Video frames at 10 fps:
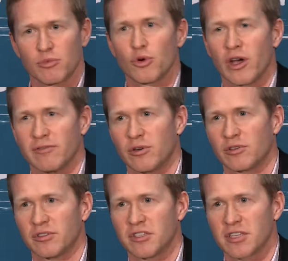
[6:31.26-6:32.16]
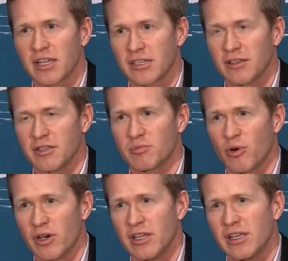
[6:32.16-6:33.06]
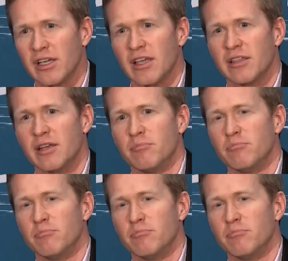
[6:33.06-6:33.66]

quite vocal dissent on this point, that